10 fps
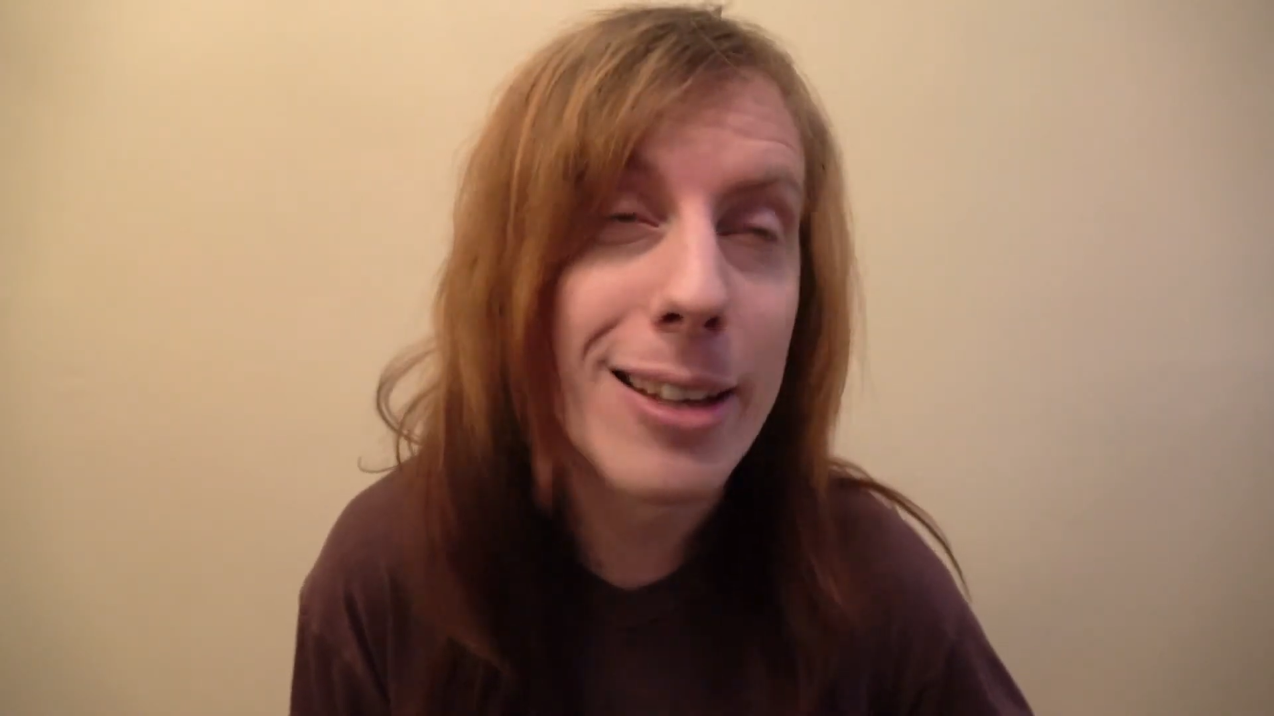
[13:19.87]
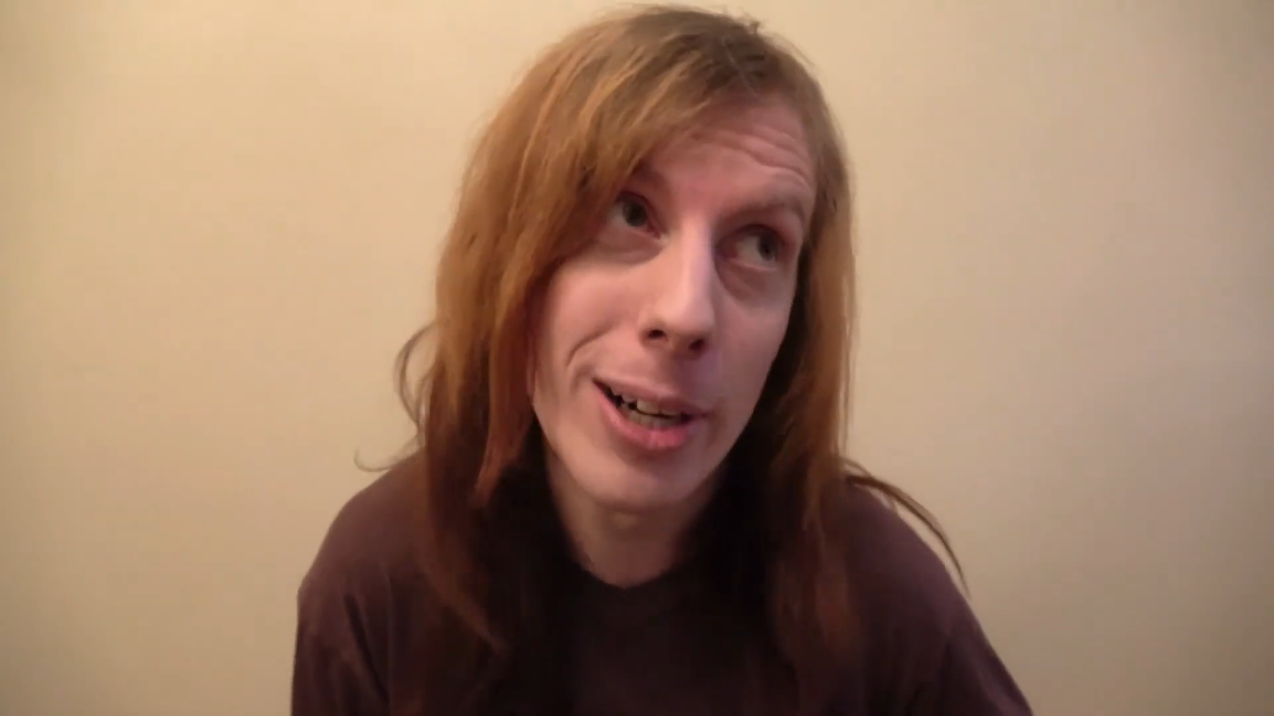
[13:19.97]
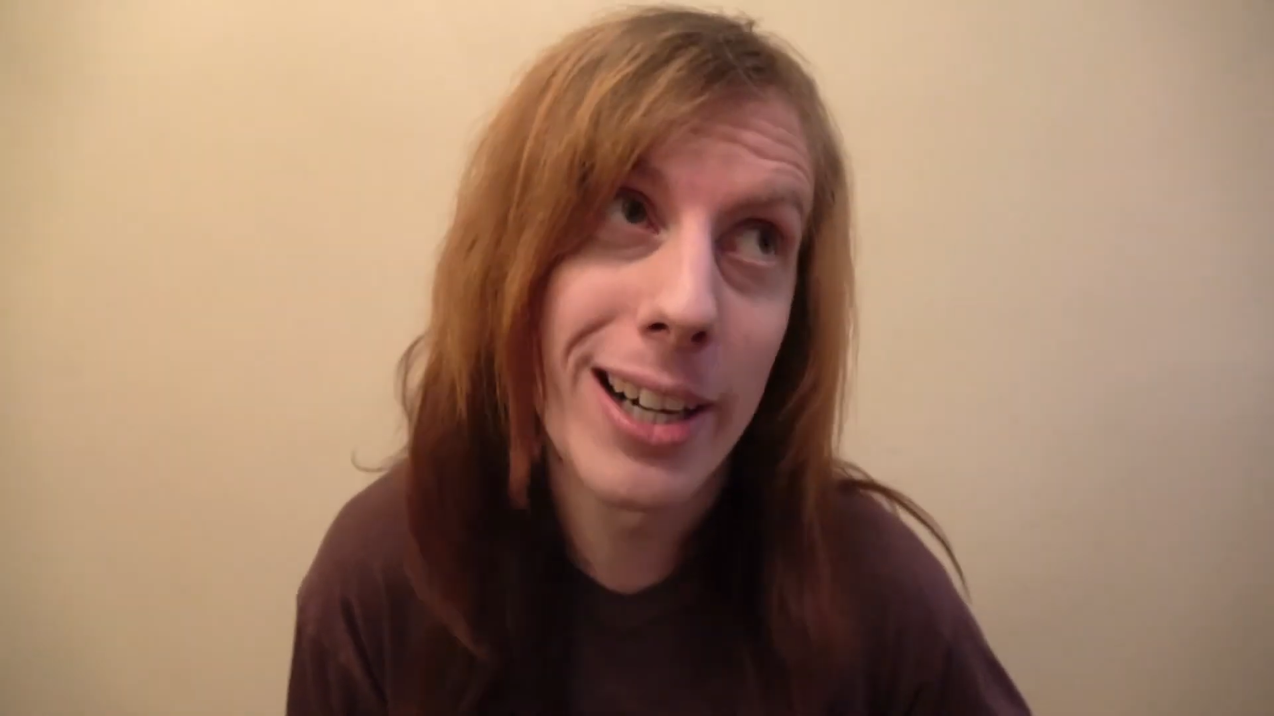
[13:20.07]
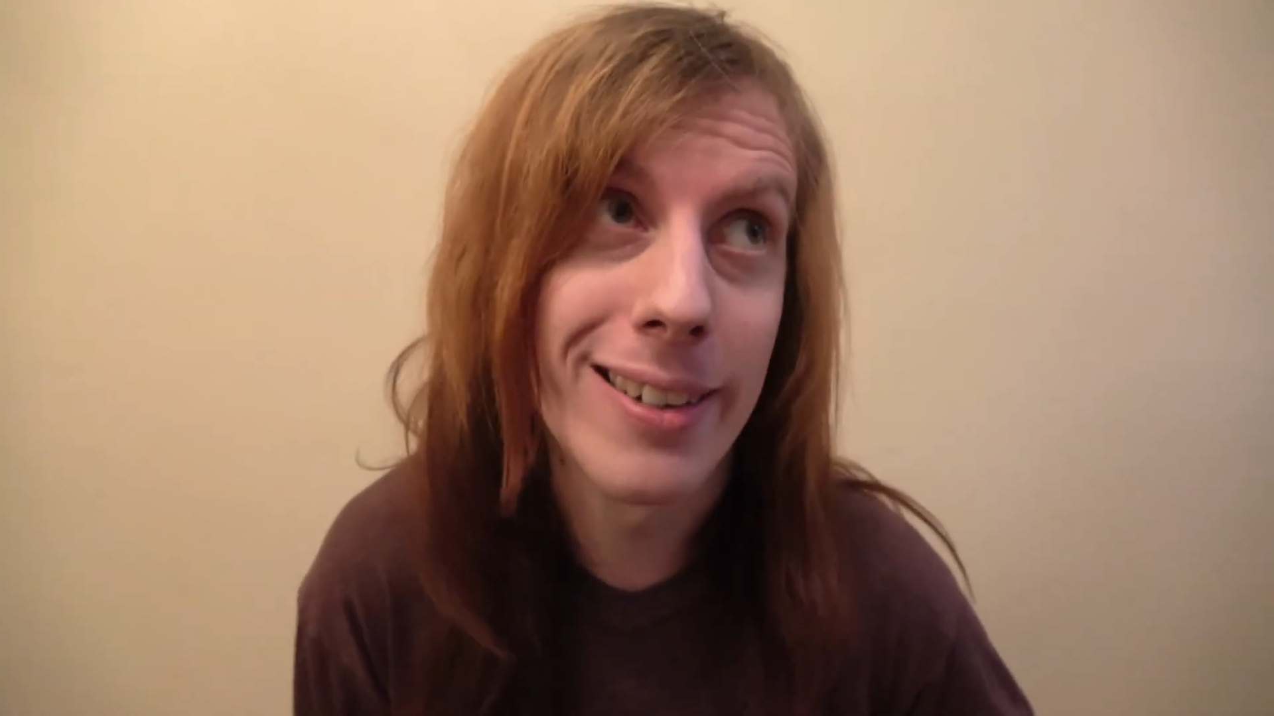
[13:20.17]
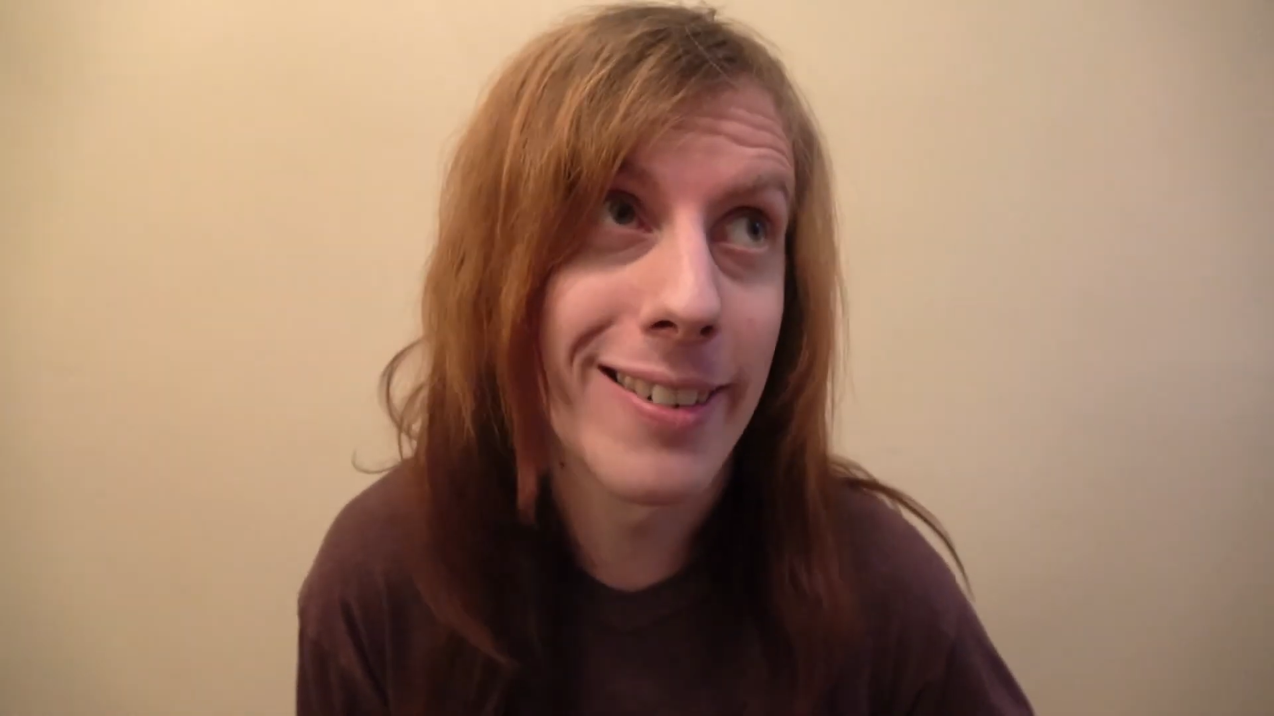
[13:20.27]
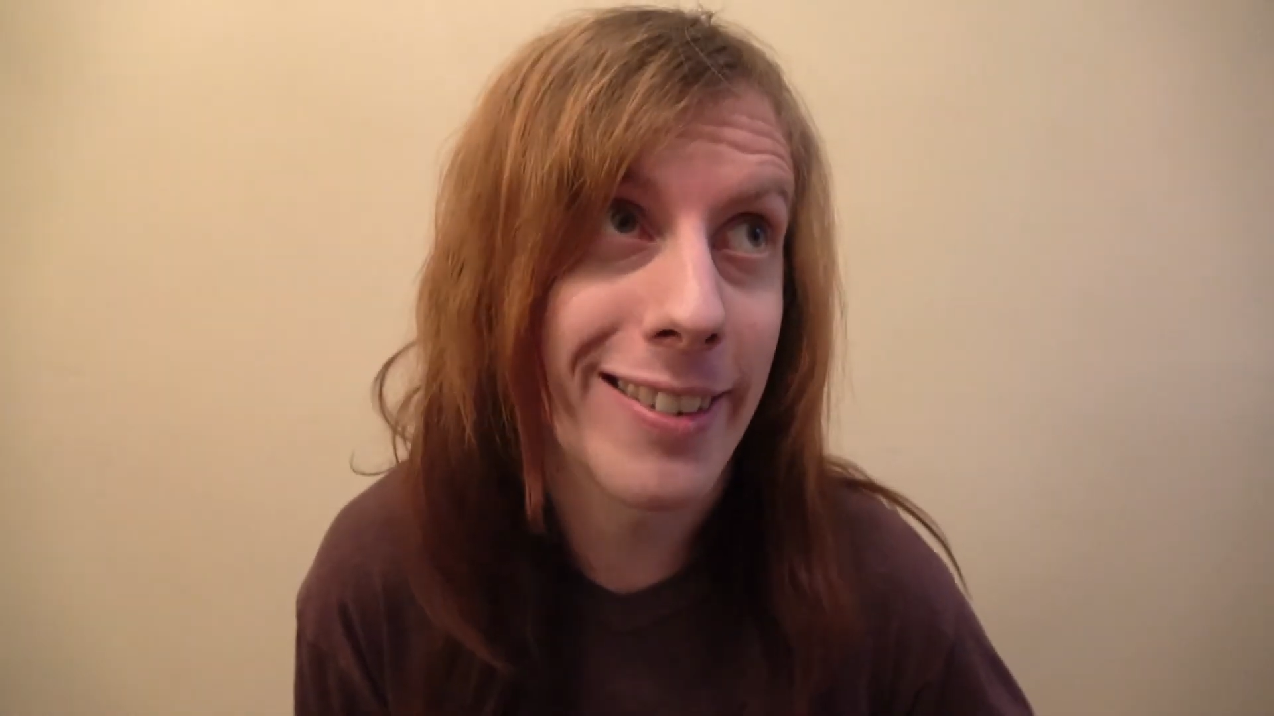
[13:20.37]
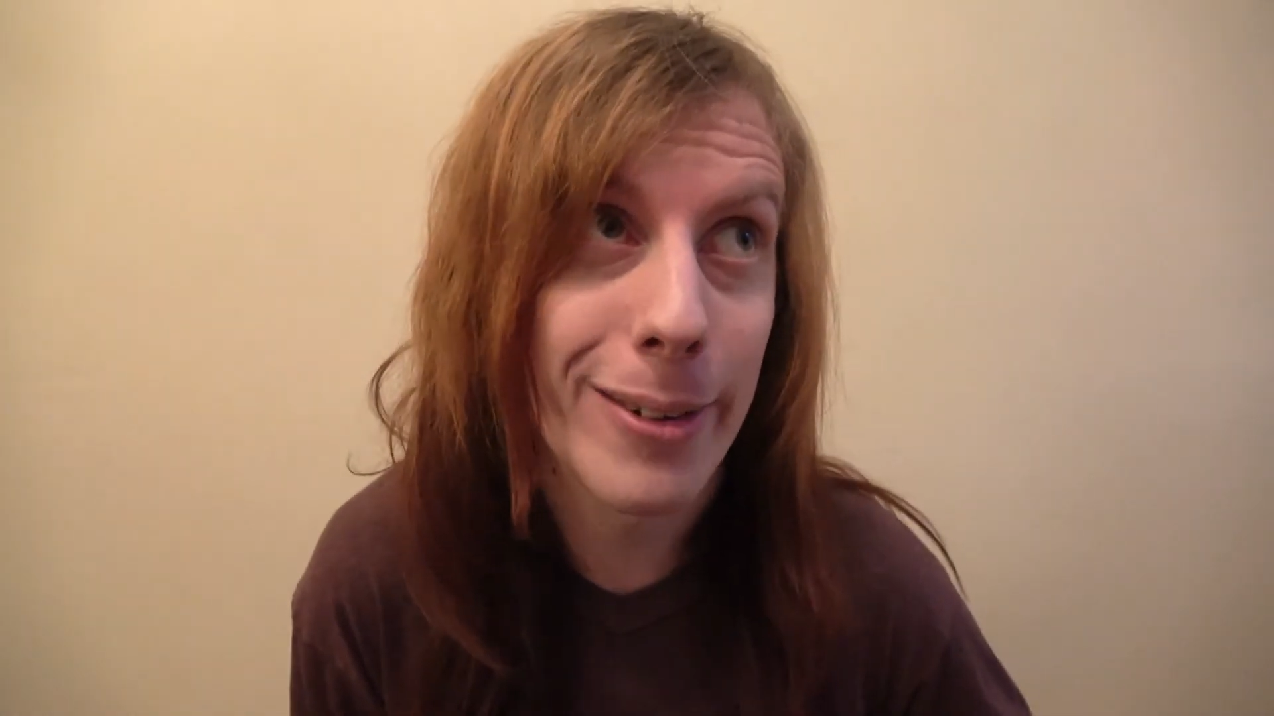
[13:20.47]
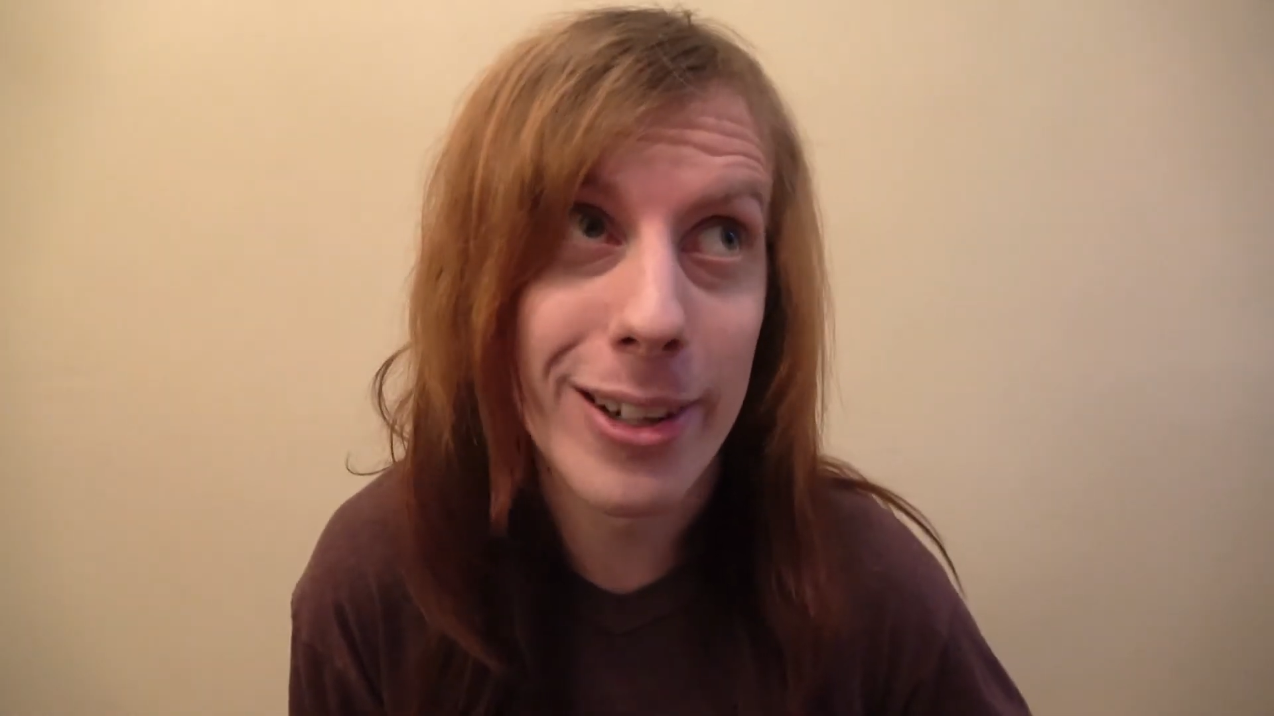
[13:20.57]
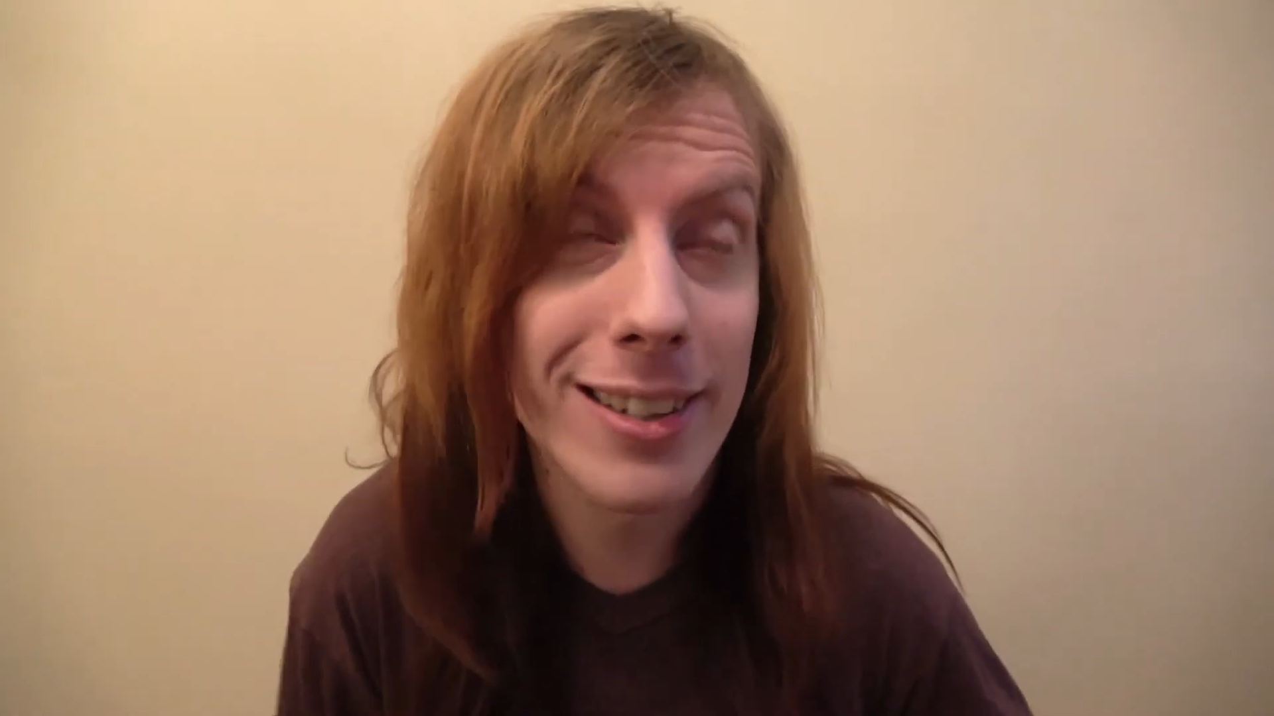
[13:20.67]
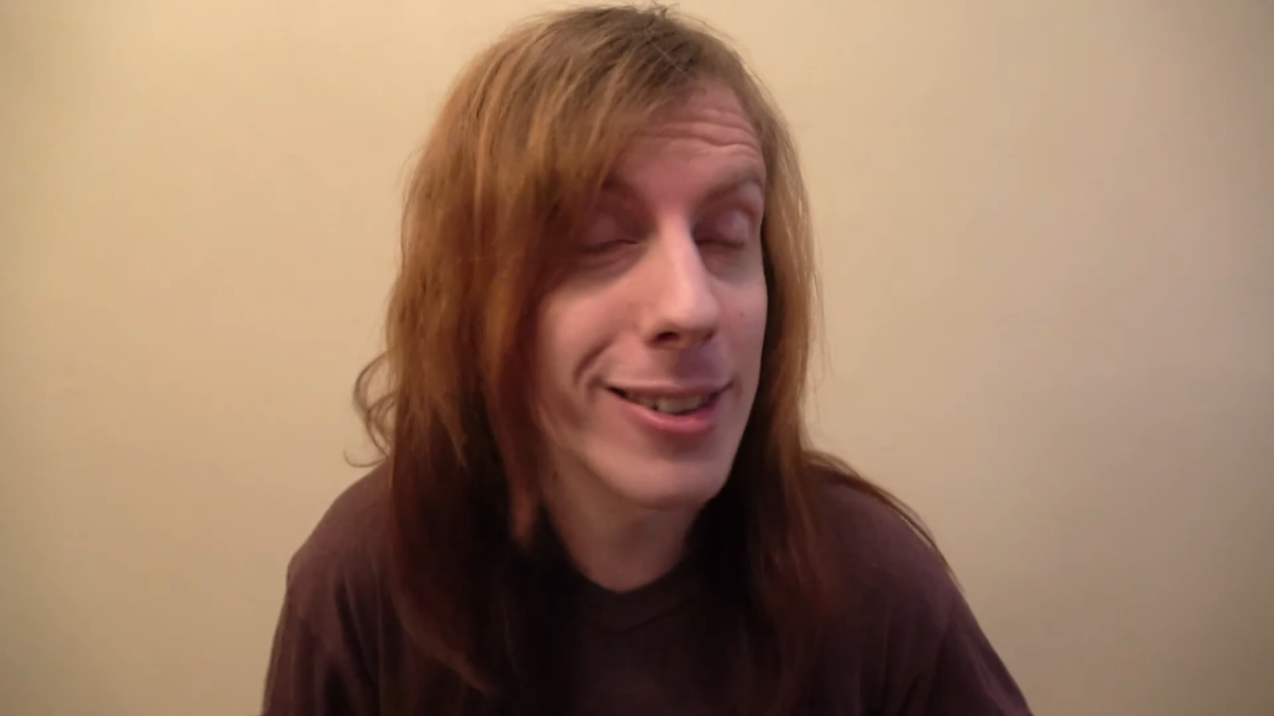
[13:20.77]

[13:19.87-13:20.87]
but I also wanted